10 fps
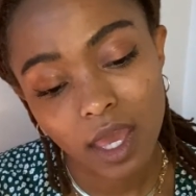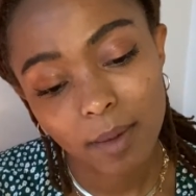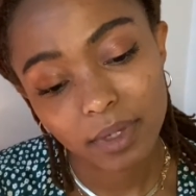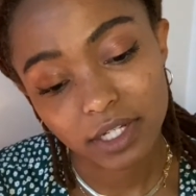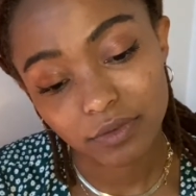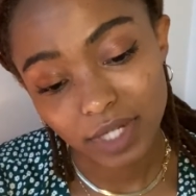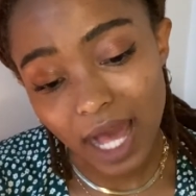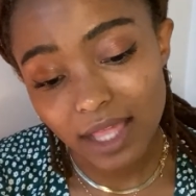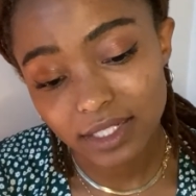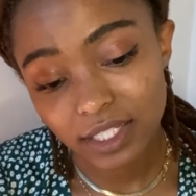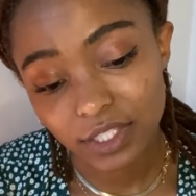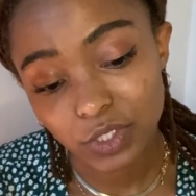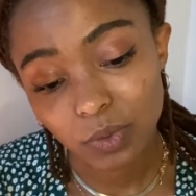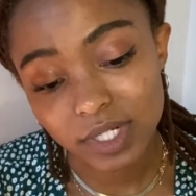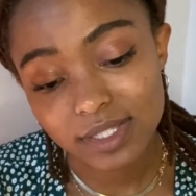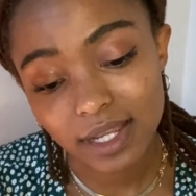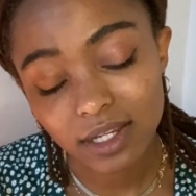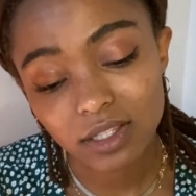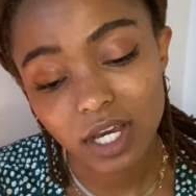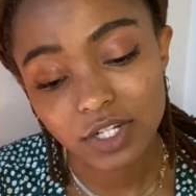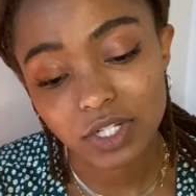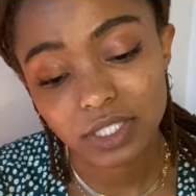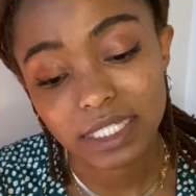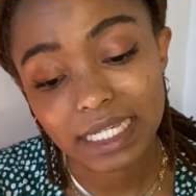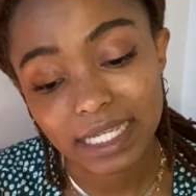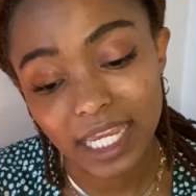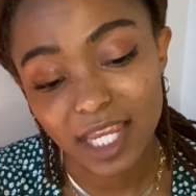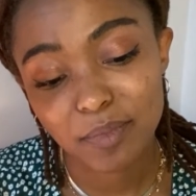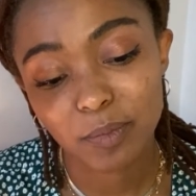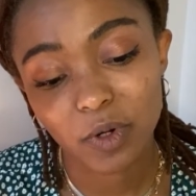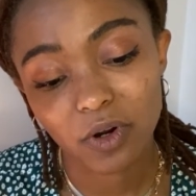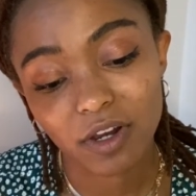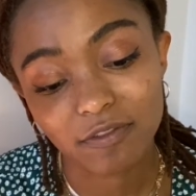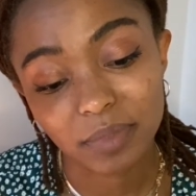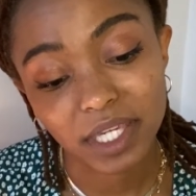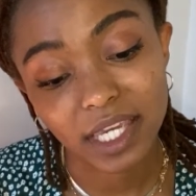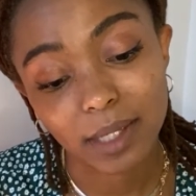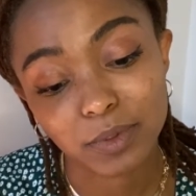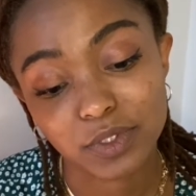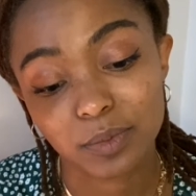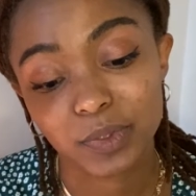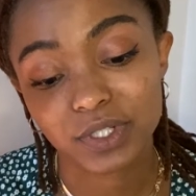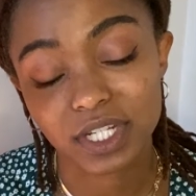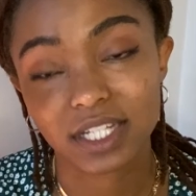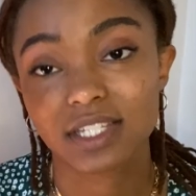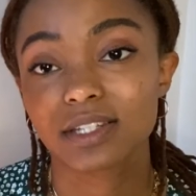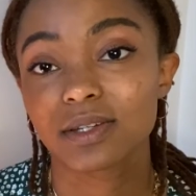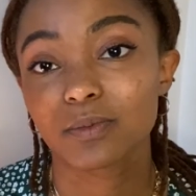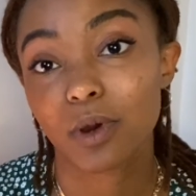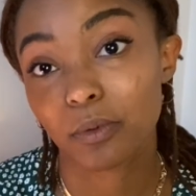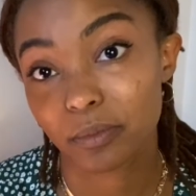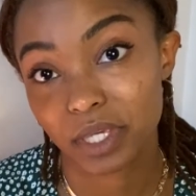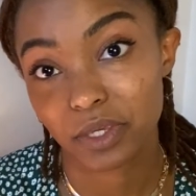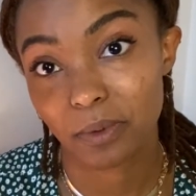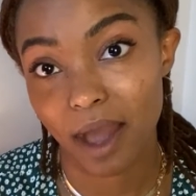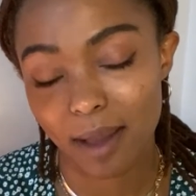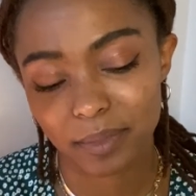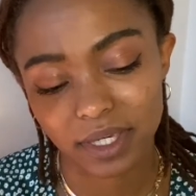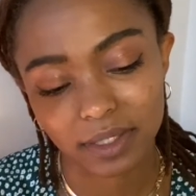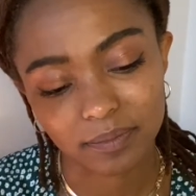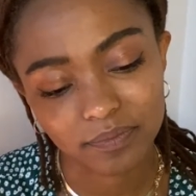But in reality, you are psychologically incapable of being able to predict what will make you happy.